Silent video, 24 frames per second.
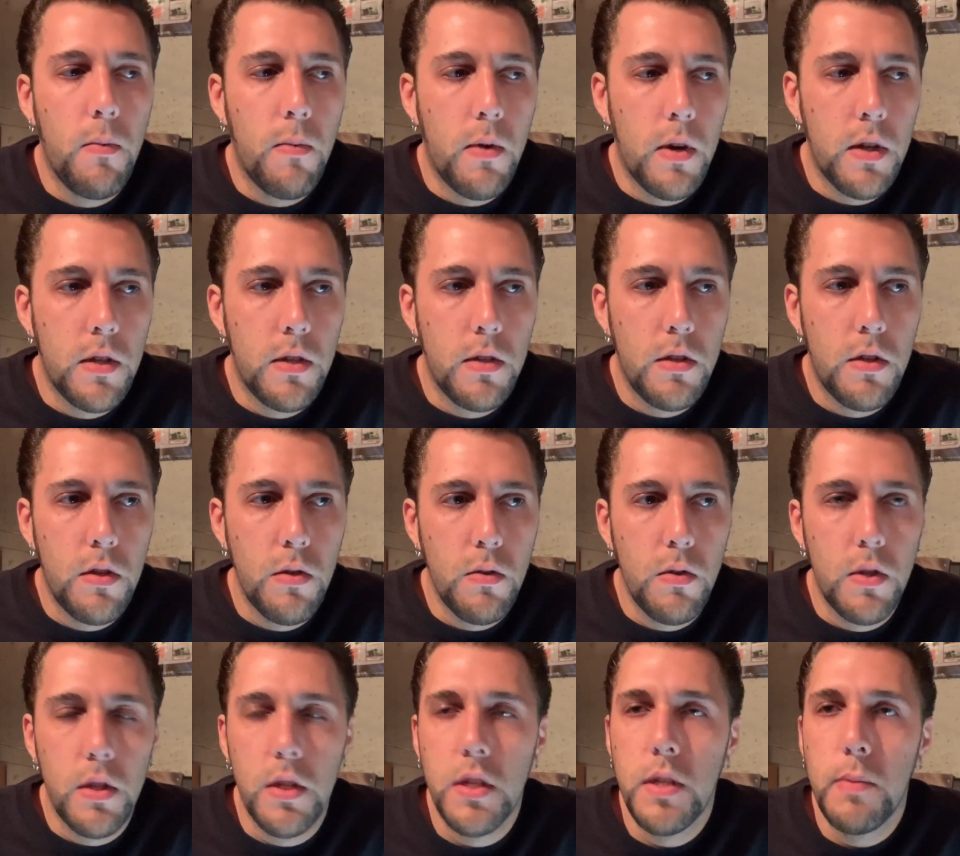was
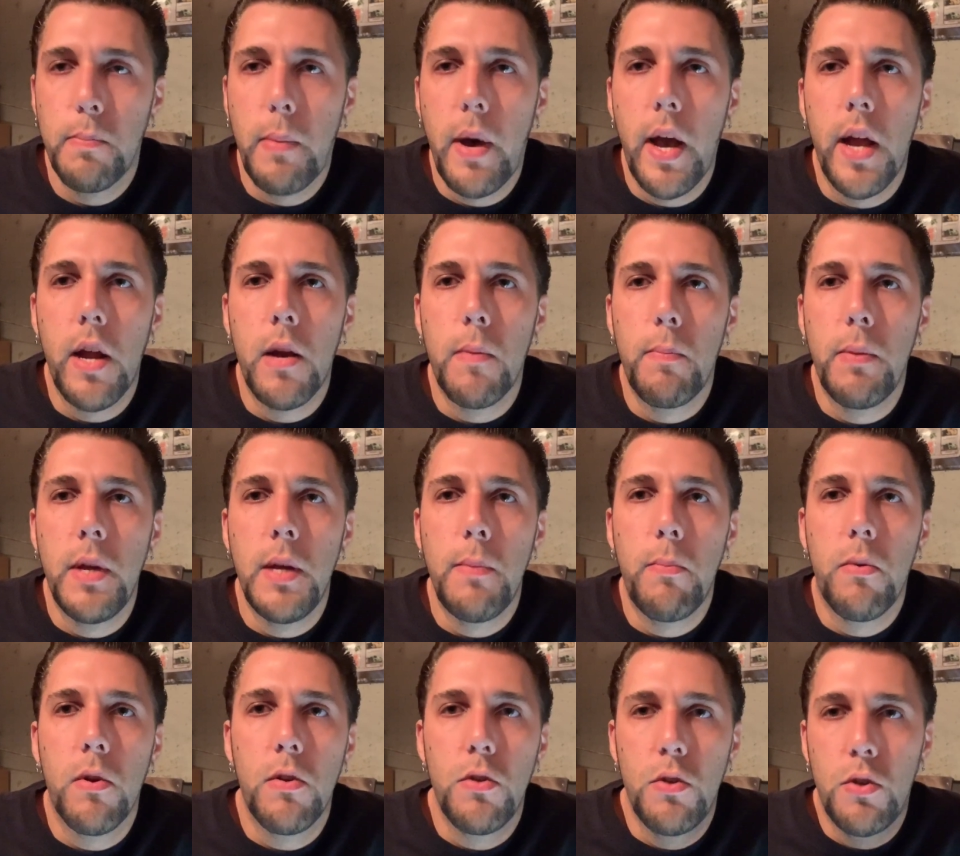to inspire
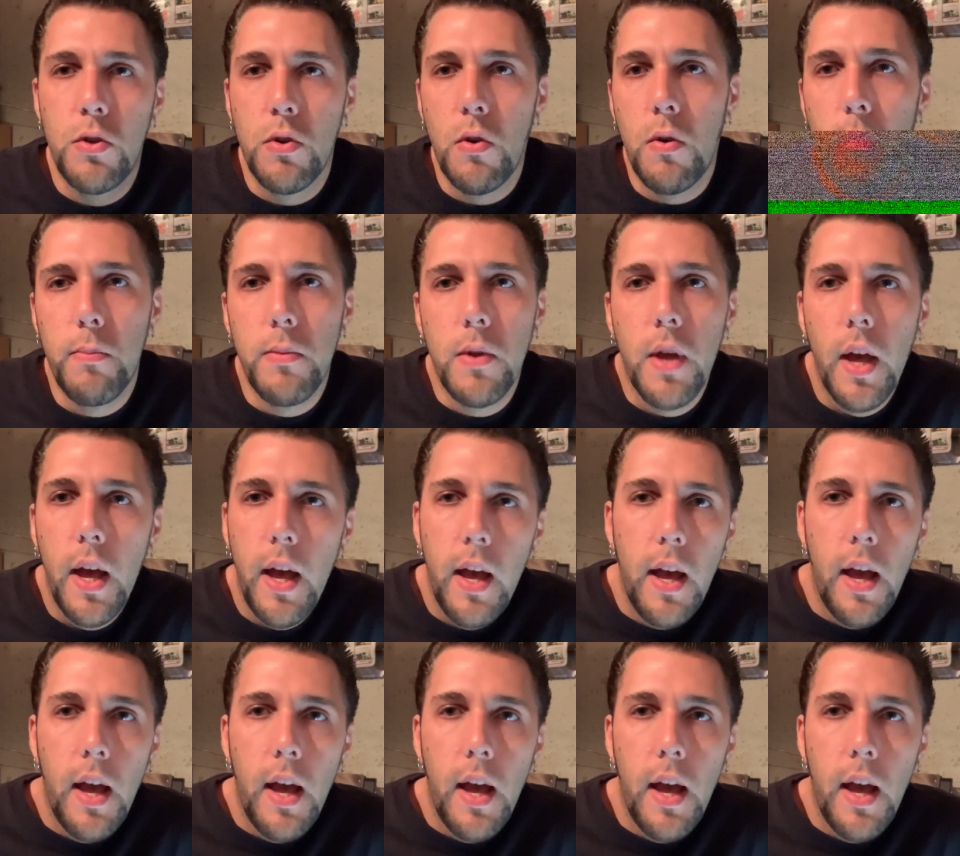people and show them